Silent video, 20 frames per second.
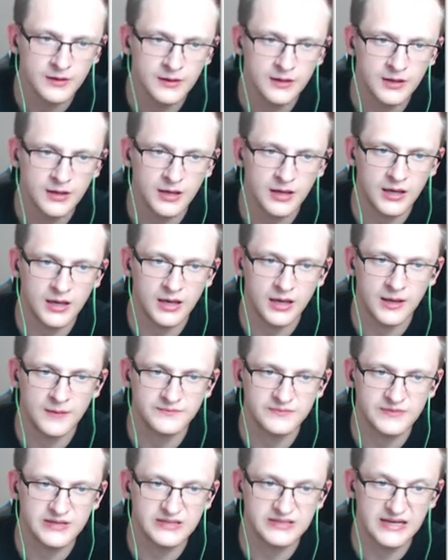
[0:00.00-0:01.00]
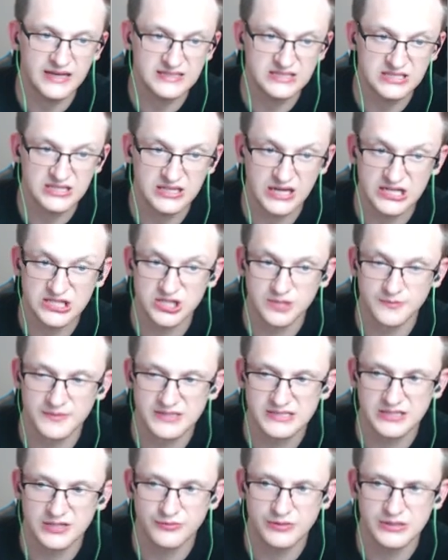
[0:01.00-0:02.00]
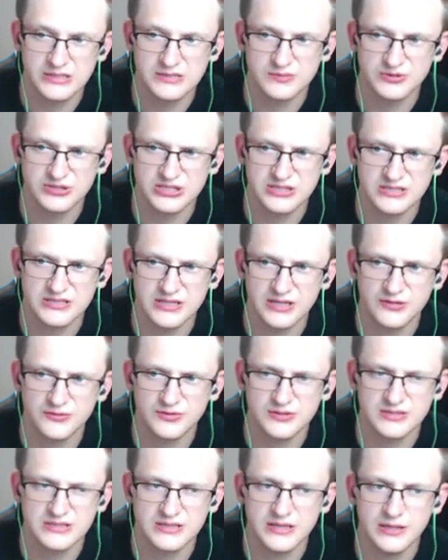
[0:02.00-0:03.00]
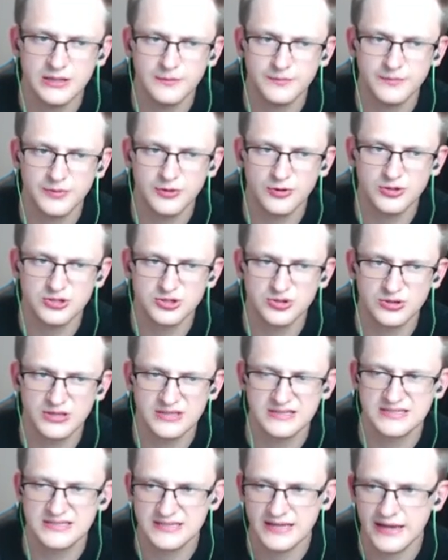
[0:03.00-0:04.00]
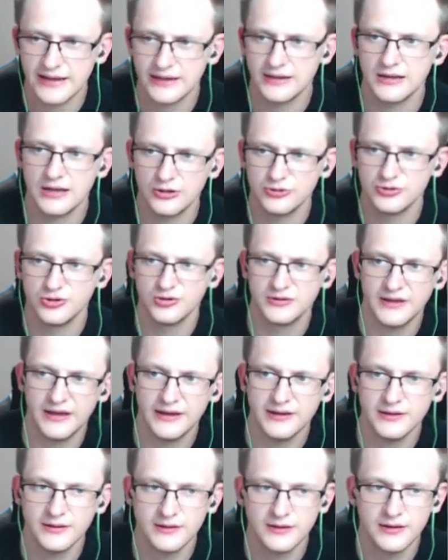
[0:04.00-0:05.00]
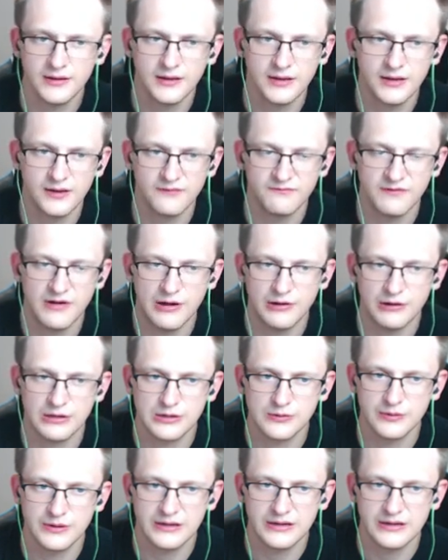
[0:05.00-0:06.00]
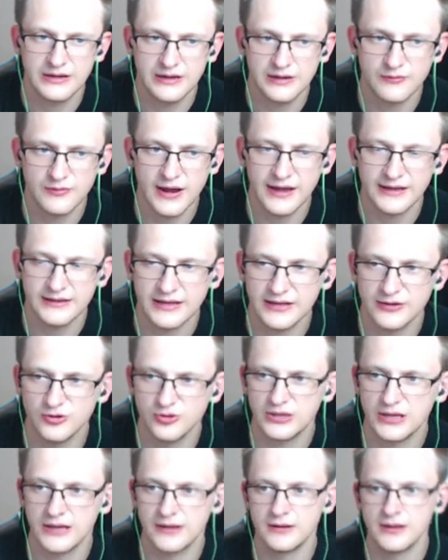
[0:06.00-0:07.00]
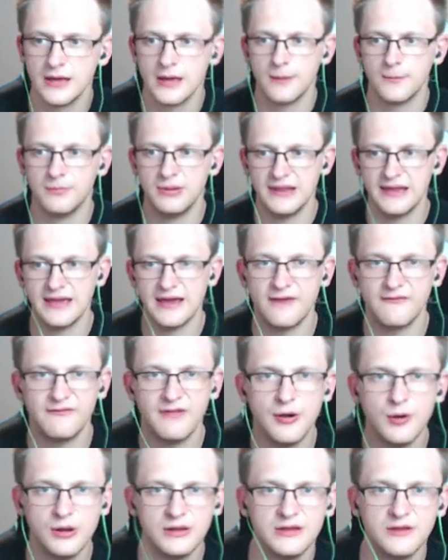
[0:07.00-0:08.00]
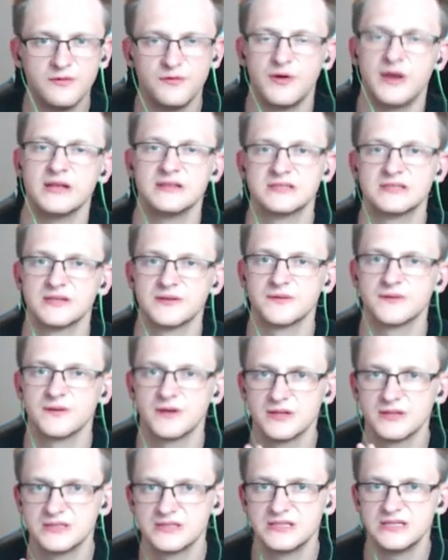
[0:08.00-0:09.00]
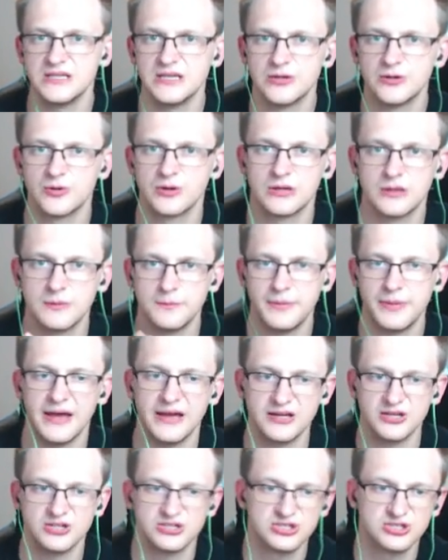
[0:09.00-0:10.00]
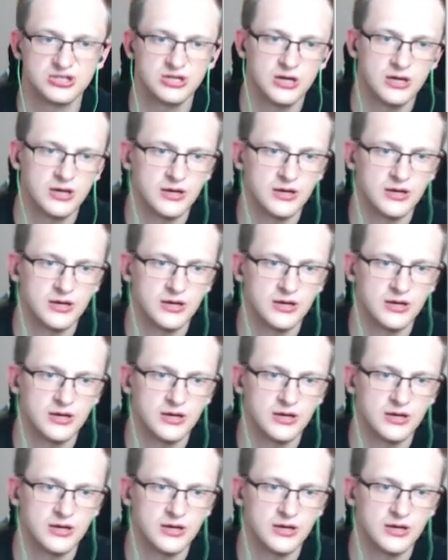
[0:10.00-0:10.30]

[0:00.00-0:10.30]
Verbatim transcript: Um, it gets Glacial Mysteries, which is interesting because you can cycle out your deck very quickly, right? And you can play a very defensive secret package.